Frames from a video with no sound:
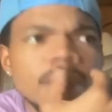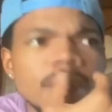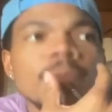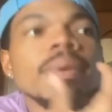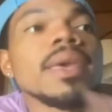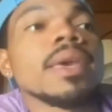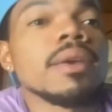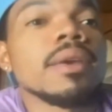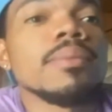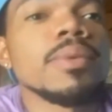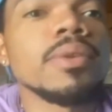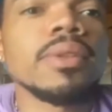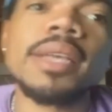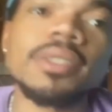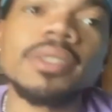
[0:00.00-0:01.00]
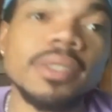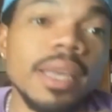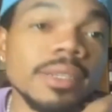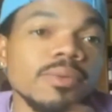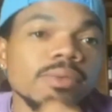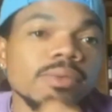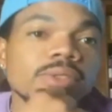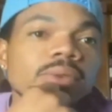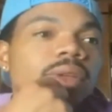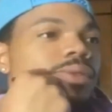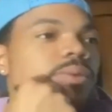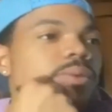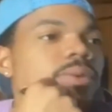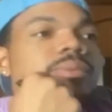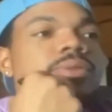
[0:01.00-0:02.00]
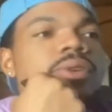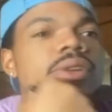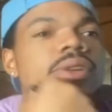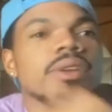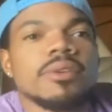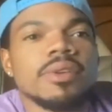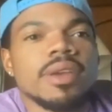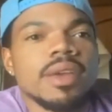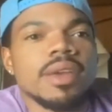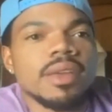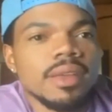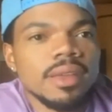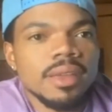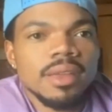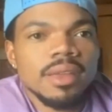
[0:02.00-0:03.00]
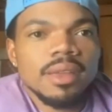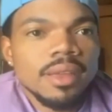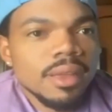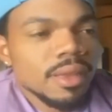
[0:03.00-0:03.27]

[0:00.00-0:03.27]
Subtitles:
Being in community. That's the number one thing.